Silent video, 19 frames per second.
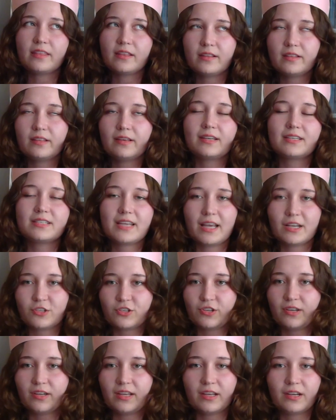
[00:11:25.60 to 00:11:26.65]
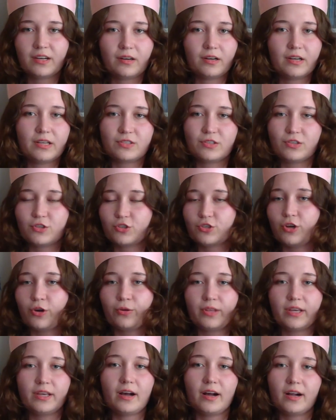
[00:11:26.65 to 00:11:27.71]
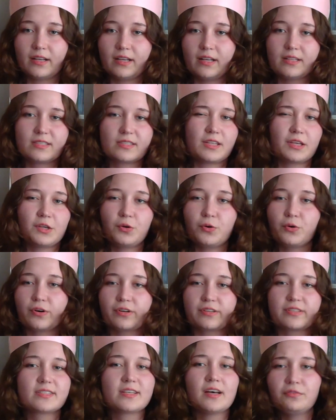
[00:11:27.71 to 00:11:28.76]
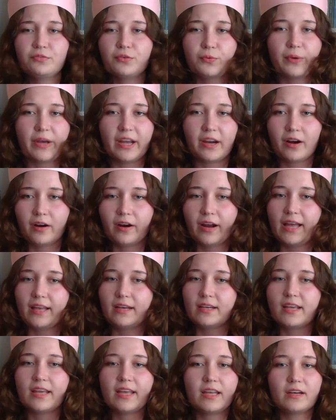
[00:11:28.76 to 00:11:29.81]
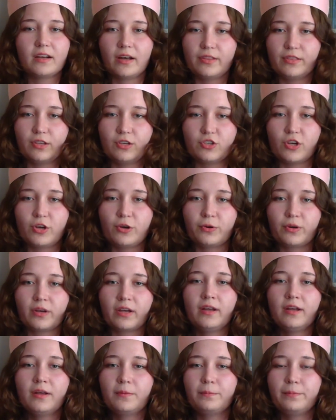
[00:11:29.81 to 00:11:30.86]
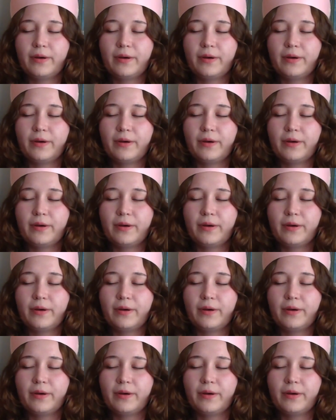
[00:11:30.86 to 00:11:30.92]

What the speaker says: I think the intention here is to show the audience that you're self-aware and in on the joke,